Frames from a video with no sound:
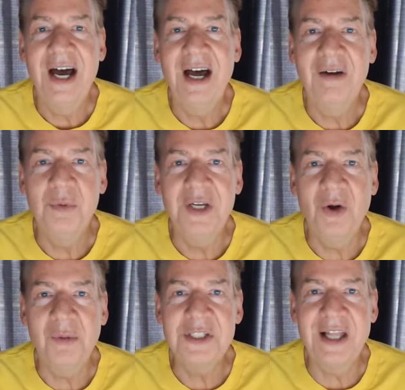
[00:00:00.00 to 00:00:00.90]
Uh, we
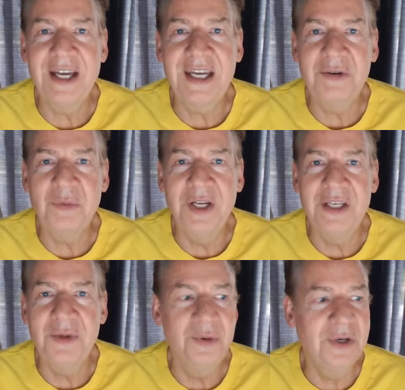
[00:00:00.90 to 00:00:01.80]
always like it when
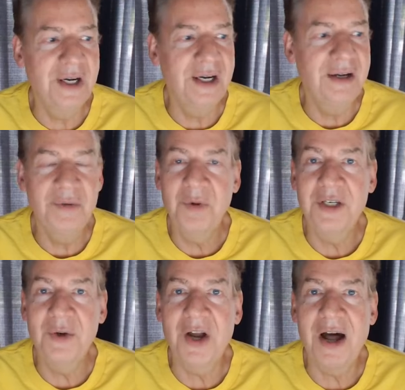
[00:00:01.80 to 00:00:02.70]
you
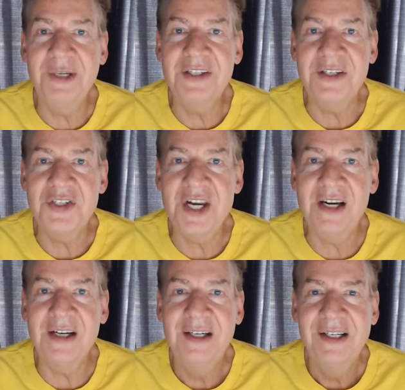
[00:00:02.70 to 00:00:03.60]
when you comment and
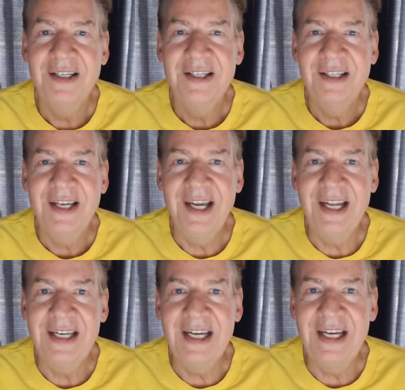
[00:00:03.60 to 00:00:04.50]
share.
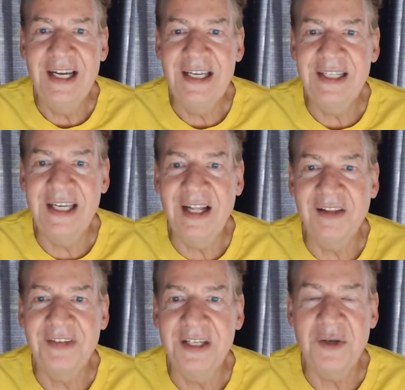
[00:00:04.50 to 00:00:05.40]
And uh, anything
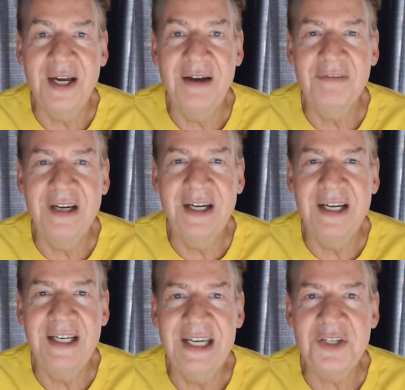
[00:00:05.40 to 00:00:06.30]
else that you have
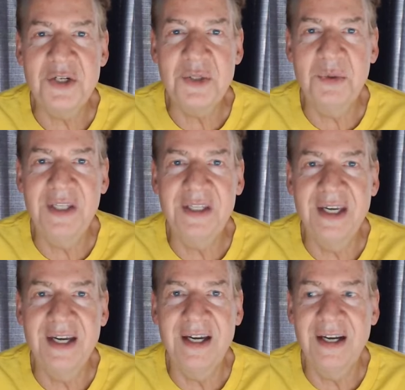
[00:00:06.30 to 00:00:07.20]
uh, any issues with,
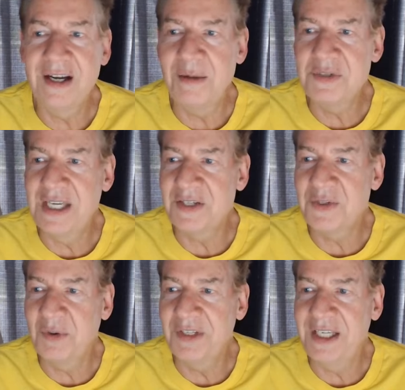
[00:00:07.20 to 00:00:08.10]
uh, come see
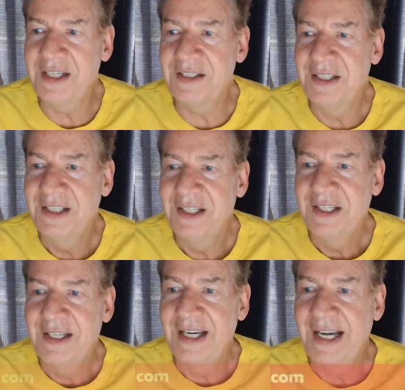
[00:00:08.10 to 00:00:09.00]
us over here
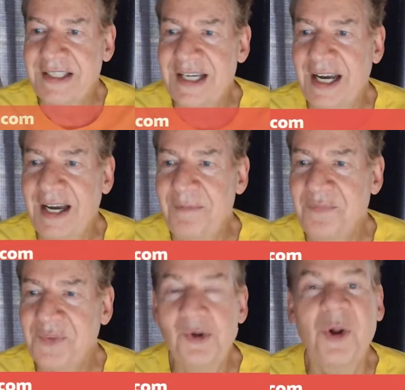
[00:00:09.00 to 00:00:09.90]
at
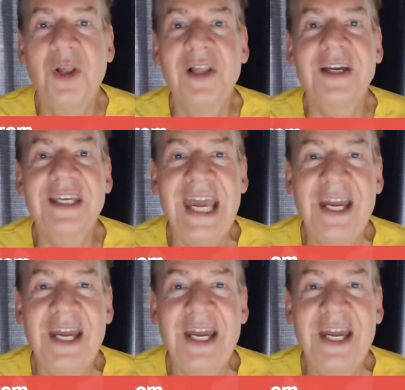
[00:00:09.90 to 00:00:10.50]
uh, good old